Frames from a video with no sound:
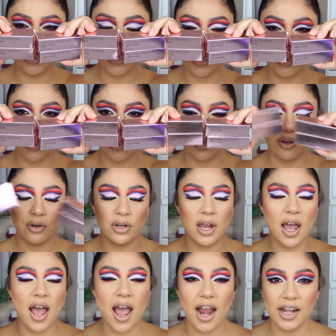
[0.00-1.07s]
Natasha
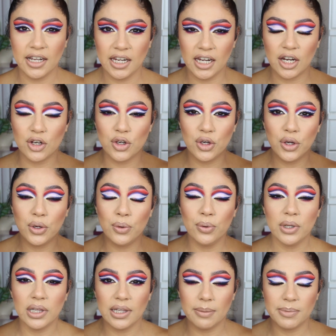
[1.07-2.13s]
Denona I Need a
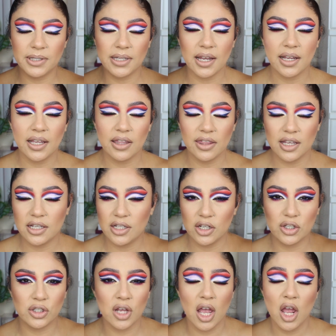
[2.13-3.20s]
New Lipstick, and this
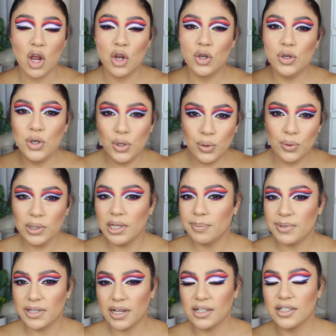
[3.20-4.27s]
is new
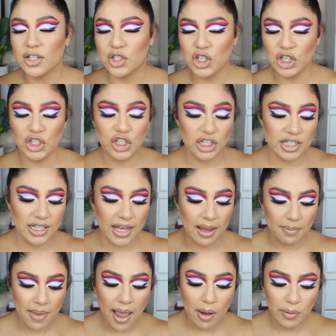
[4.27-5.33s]
lipsticks that she just
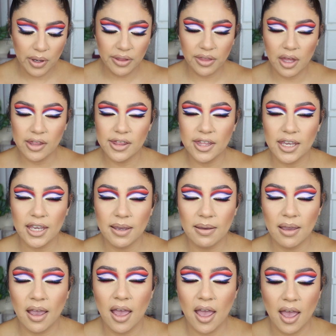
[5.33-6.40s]
came out with.
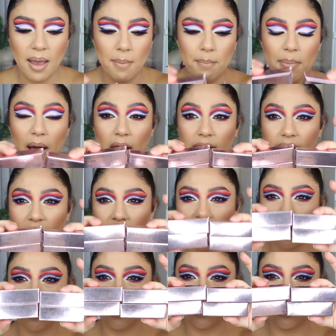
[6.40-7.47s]
The
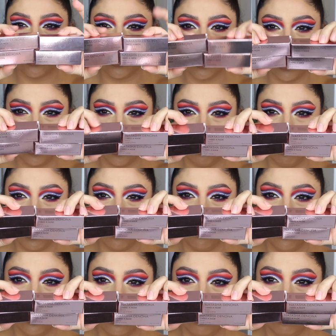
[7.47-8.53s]
boxes are so
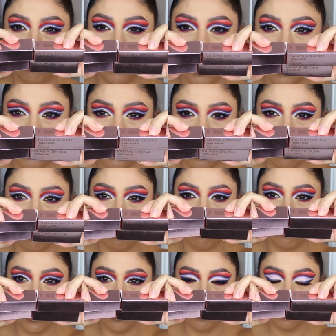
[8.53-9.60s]
beautiful, nice
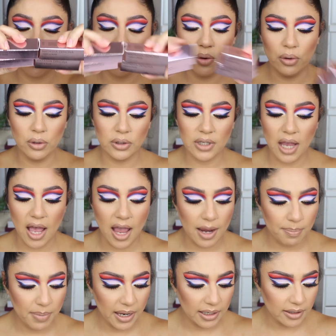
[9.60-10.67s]
and rose gold.
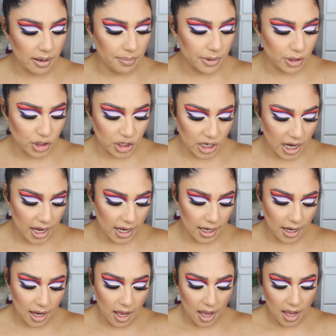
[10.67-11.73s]
I picked up the
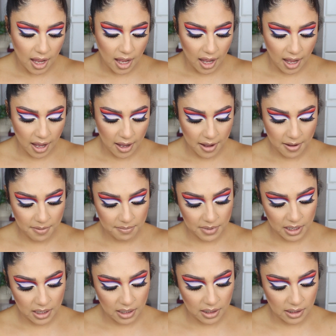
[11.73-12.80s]
shade
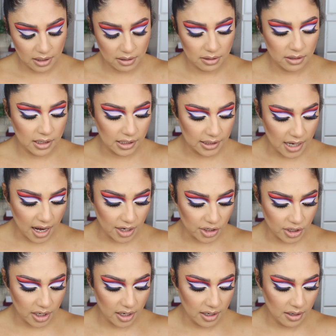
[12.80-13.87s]

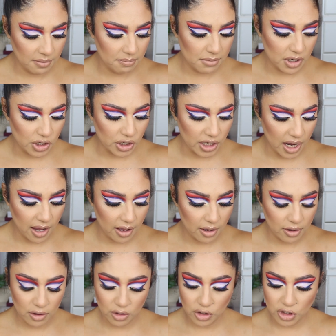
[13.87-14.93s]
Natasha,
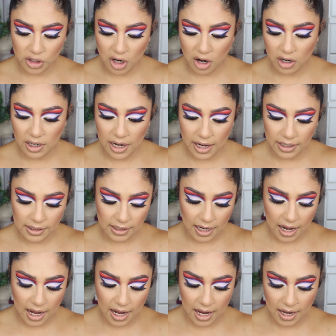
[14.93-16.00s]
Michelle, Charlotte,
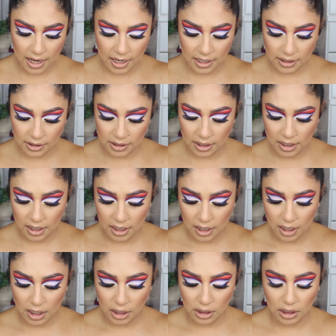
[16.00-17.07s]
and
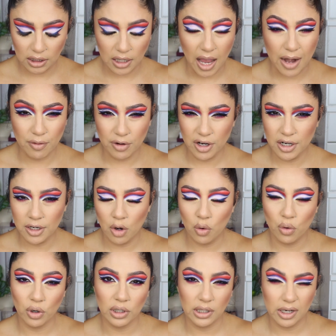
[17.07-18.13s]
Lyron
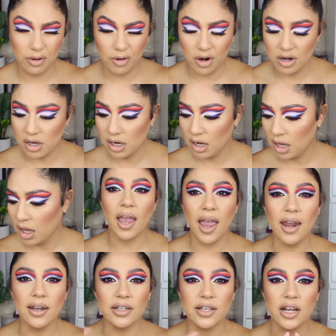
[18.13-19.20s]
or Lyron.
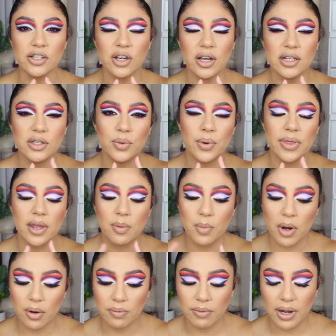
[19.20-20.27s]
And Natasha is the one that I'm
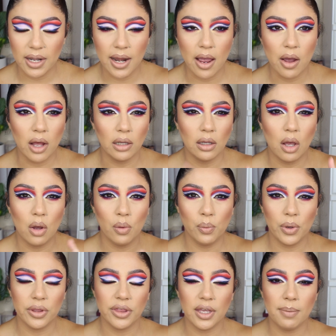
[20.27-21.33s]
wearing right now, along
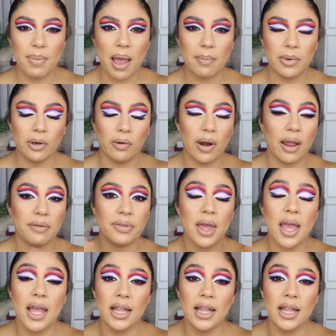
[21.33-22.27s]
with the Pat McGrath